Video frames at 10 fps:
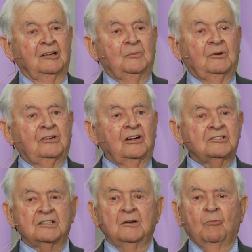
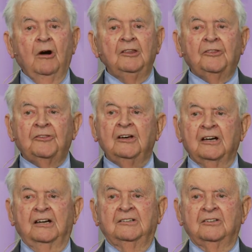Because one
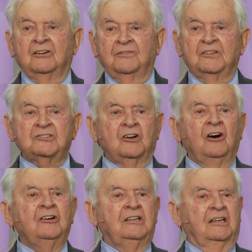third of this
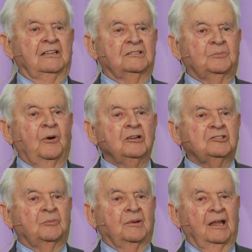audience,
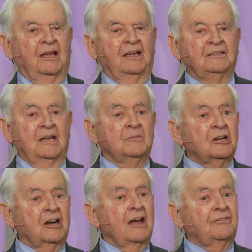possibly,
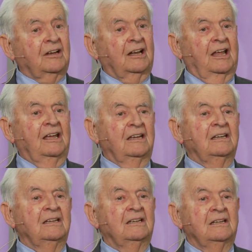demographically,
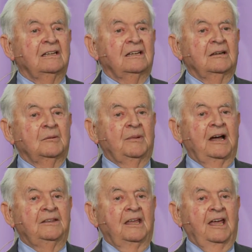
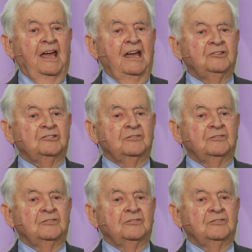by the age